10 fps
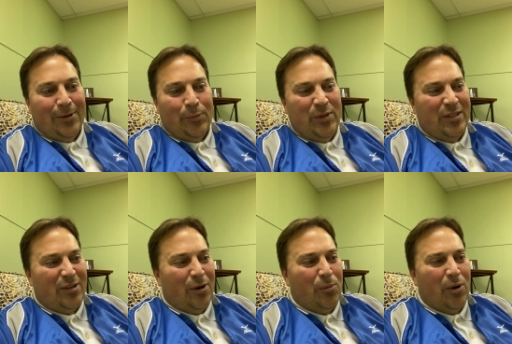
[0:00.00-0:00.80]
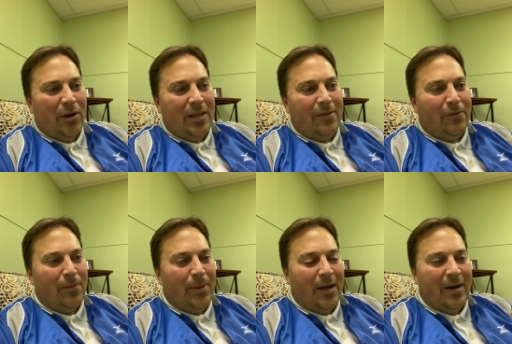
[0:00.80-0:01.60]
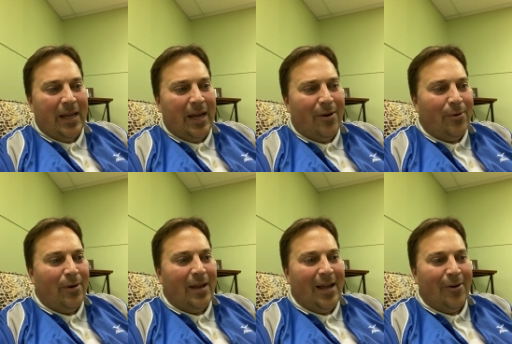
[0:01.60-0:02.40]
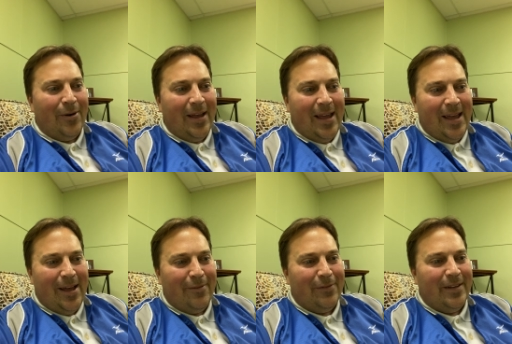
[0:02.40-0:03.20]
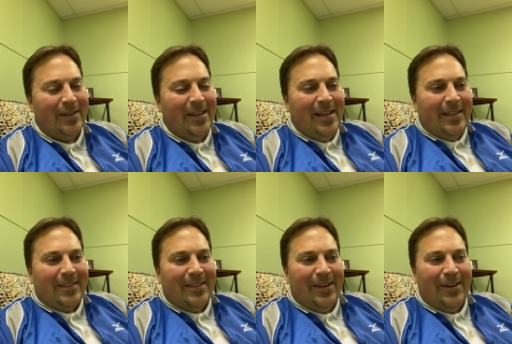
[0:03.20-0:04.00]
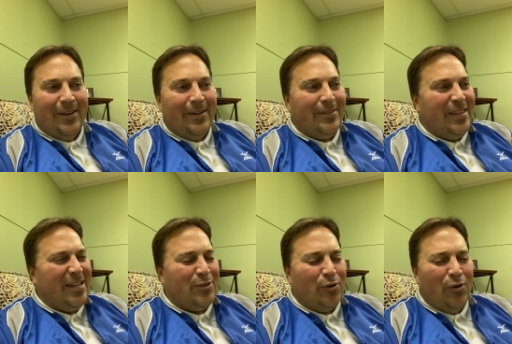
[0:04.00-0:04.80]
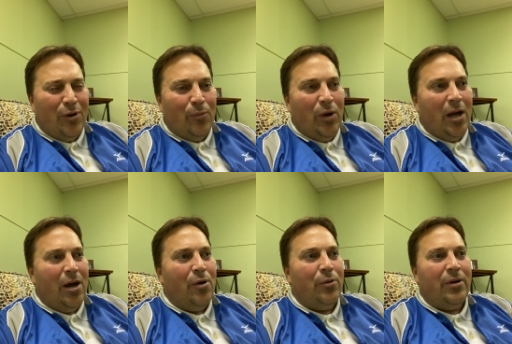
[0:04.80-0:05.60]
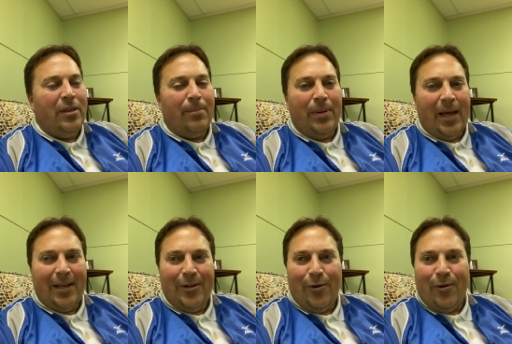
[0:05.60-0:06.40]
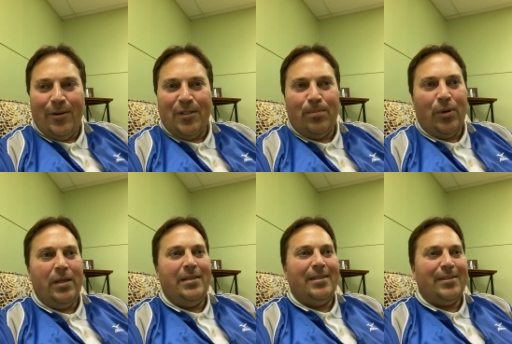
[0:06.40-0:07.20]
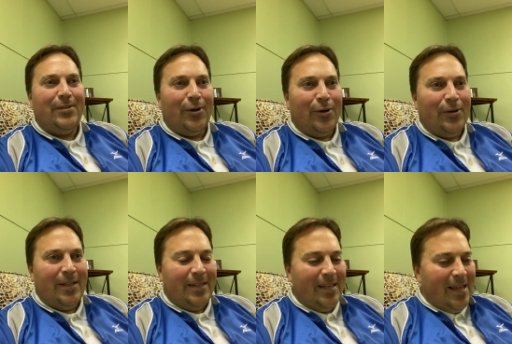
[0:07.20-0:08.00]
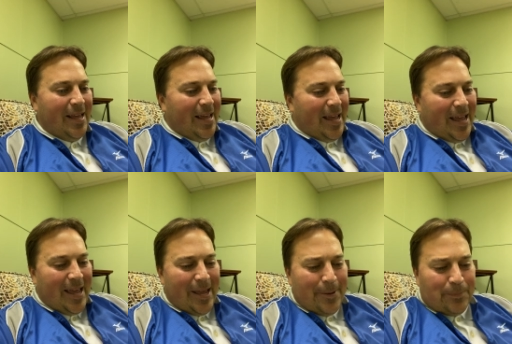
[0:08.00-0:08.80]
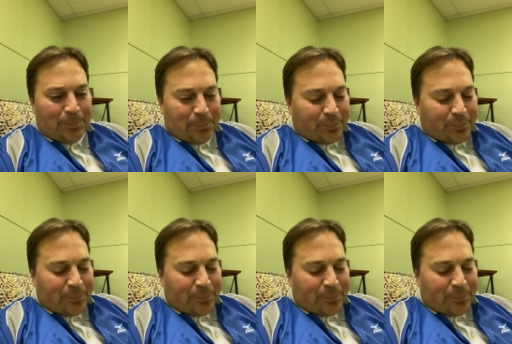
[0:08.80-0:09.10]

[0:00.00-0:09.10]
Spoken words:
we start working for about an hour and a half, and things are going well. We're in the backyard spreading this dirt, and